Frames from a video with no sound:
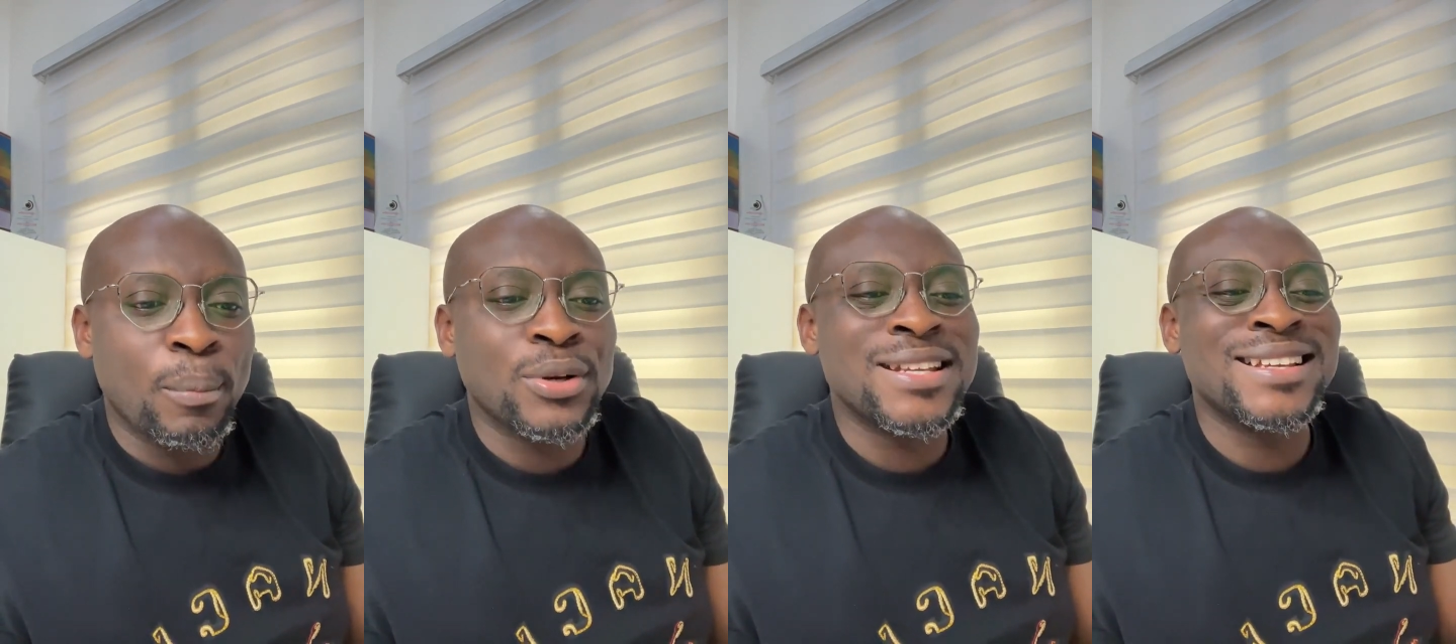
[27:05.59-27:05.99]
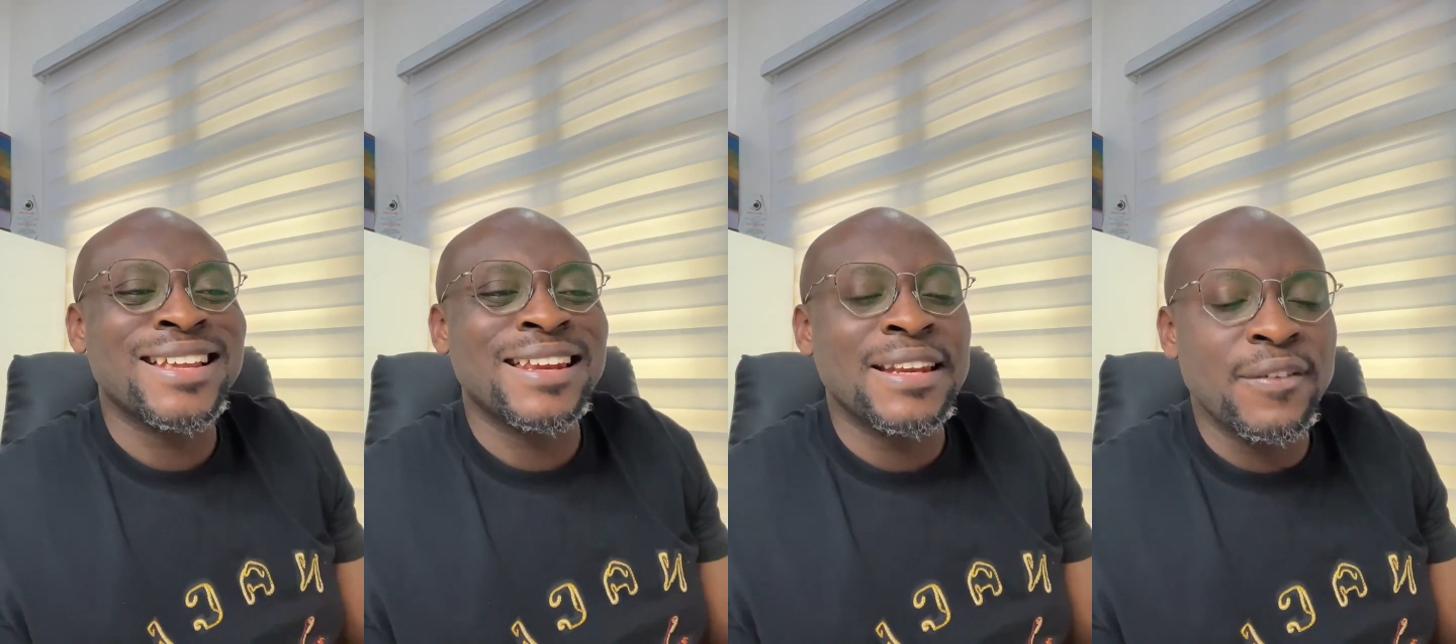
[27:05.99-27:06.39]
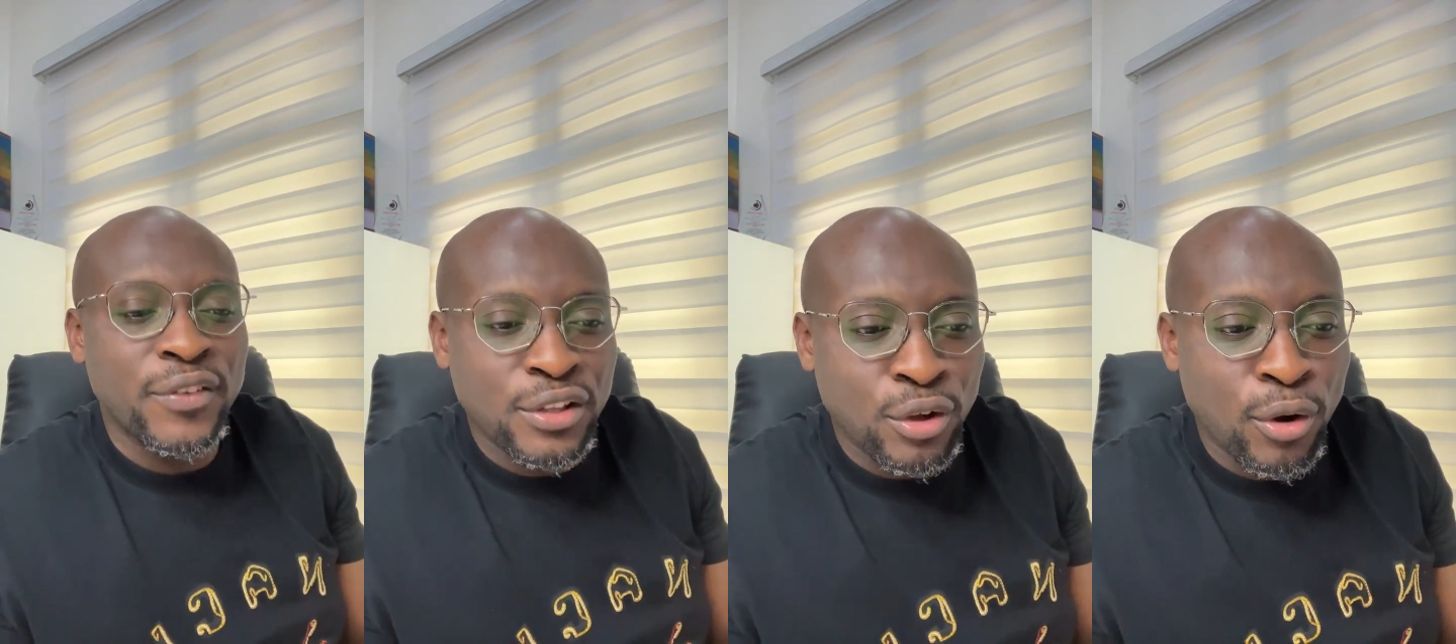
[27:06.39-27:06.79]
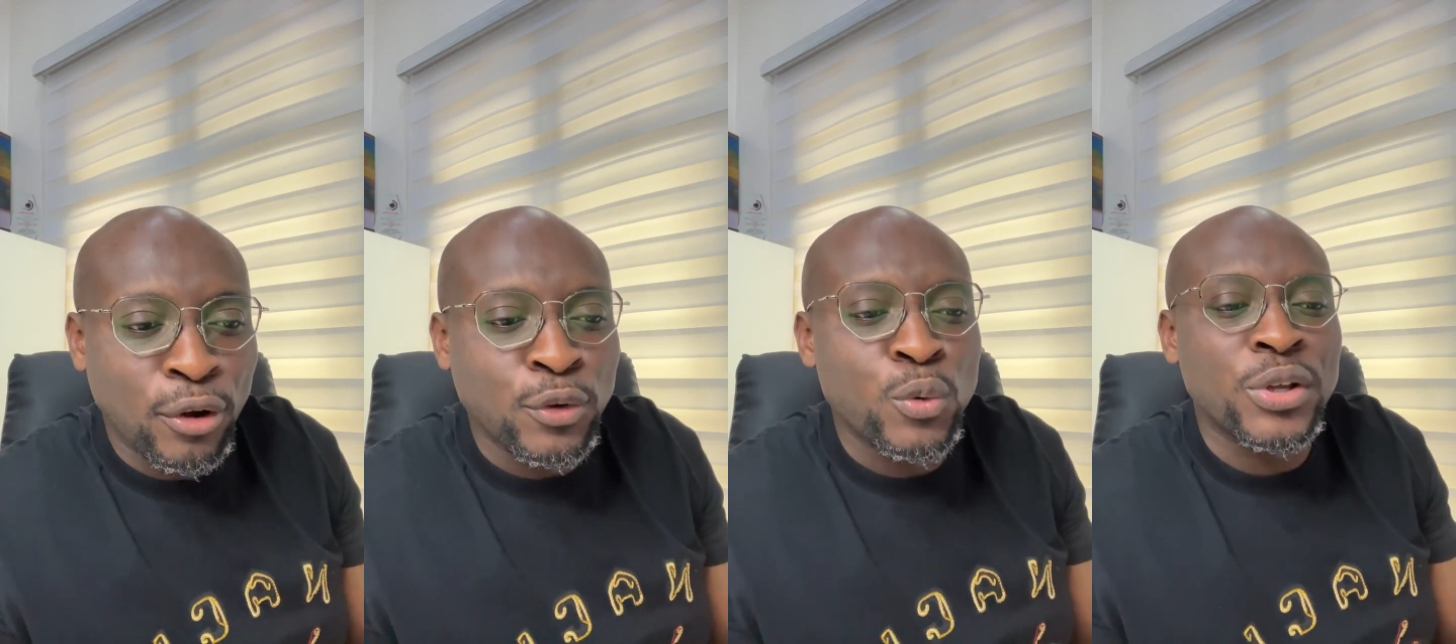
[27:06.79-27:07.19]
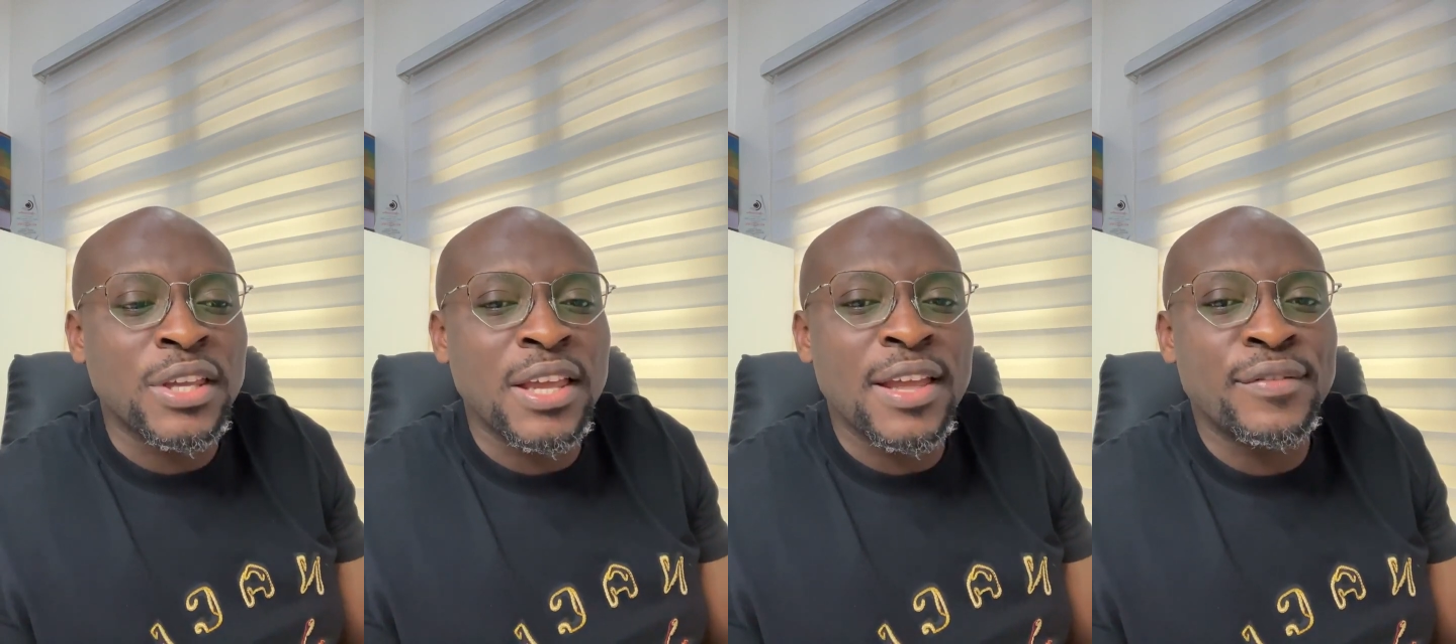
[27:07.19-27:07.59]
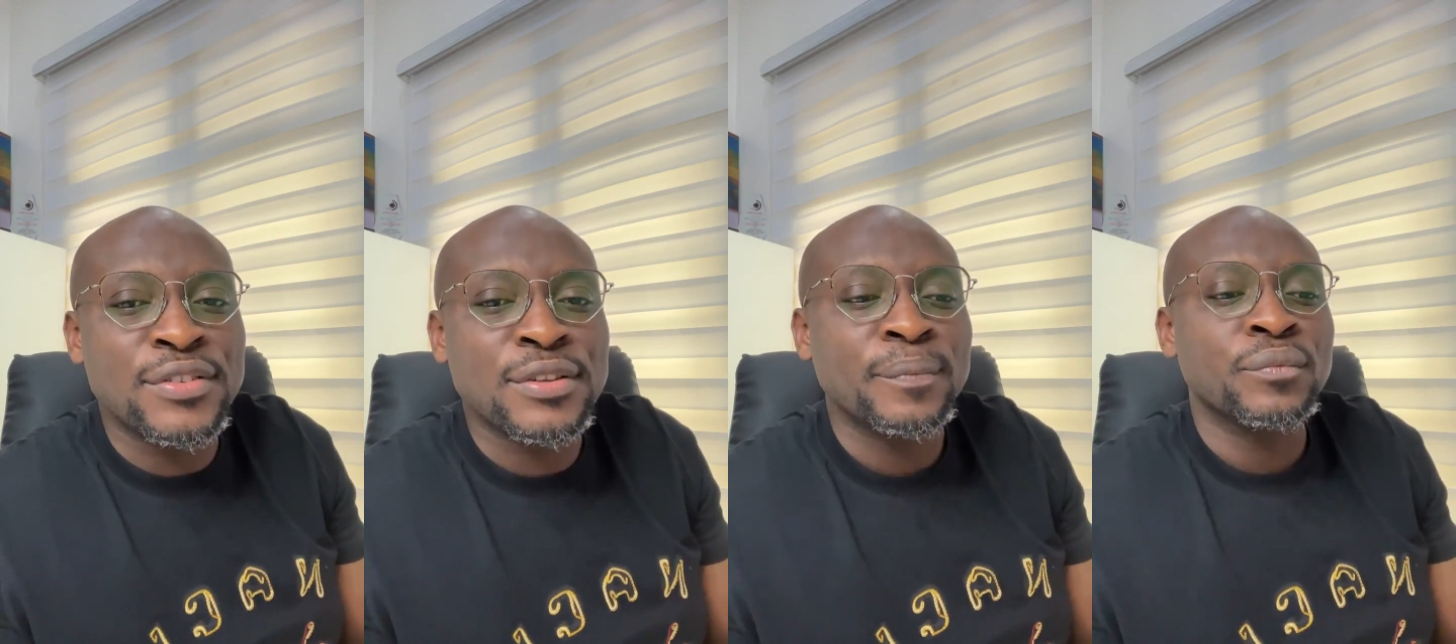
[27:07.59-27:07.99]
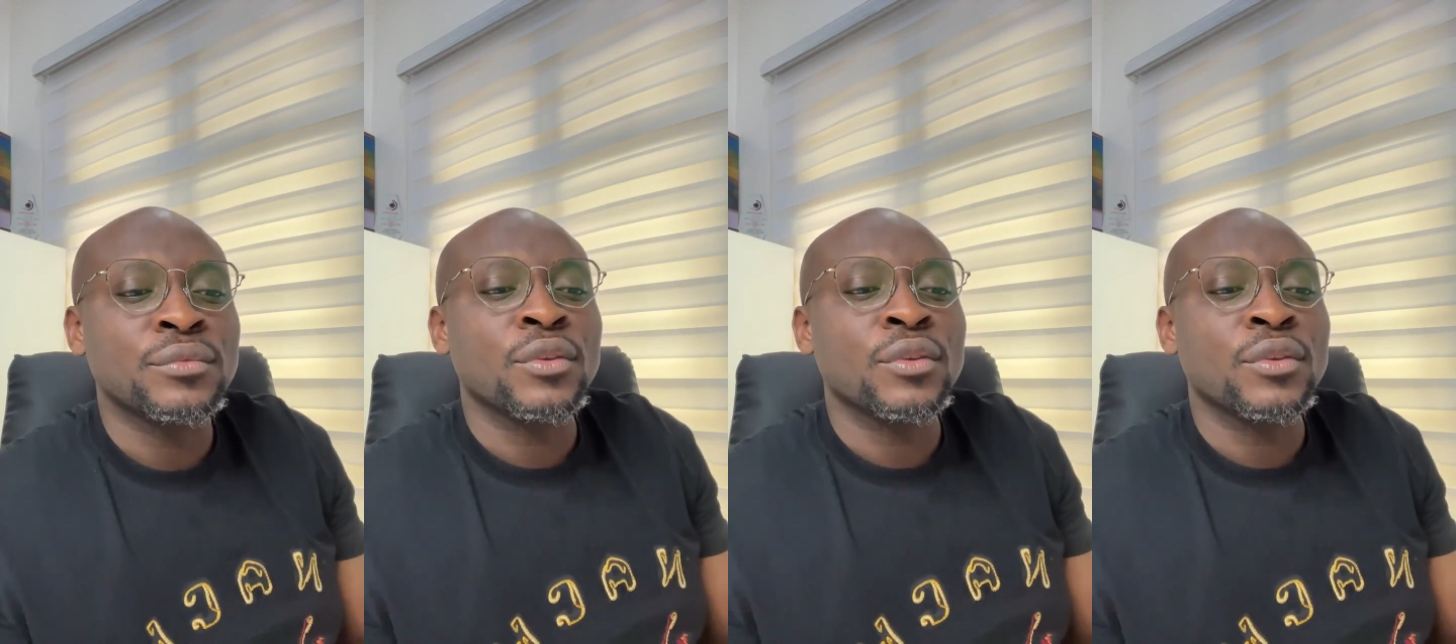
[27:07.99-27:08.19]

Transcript: but in the living God, who gives